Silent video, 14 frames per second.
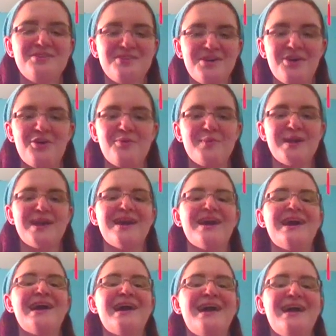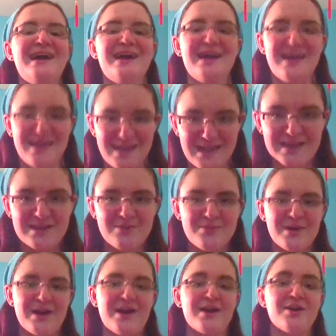Go me! Anyway,
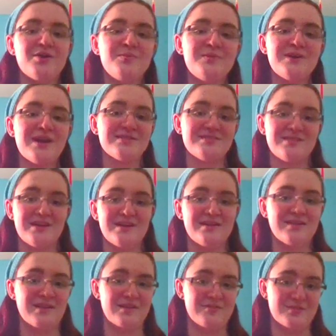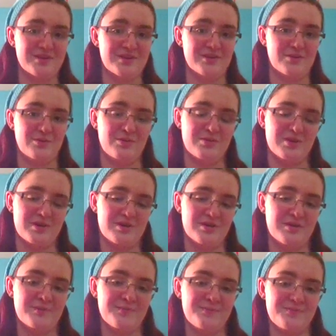I hope you guys liked that video.
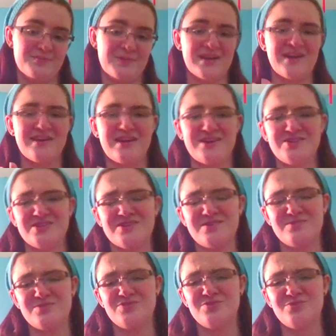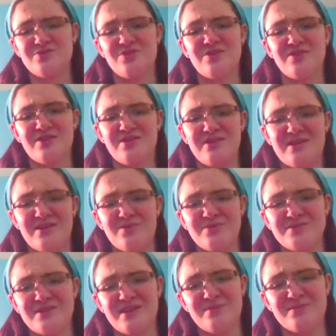Um, again, Ajax, I'm so sorry that I wasn't
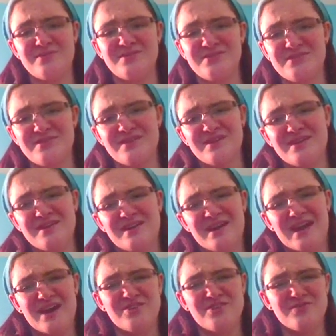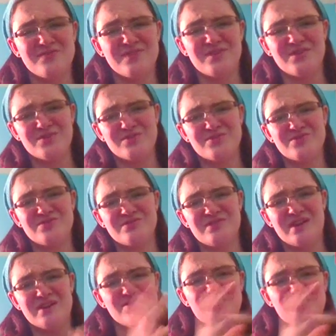able to add your videos
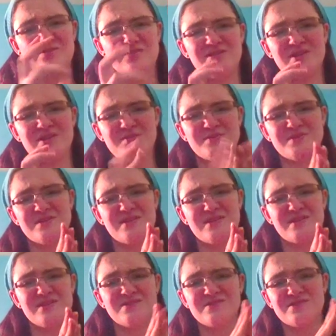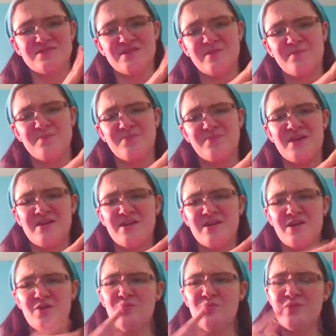add your clips into this. Um,
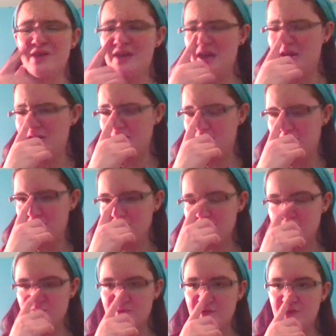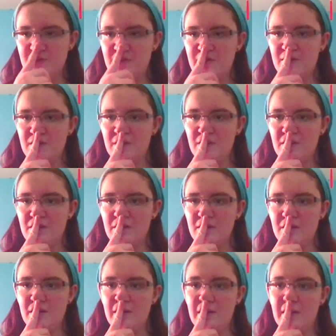we had, after we,
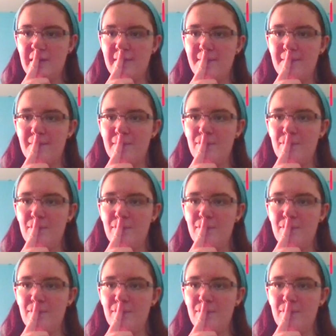um,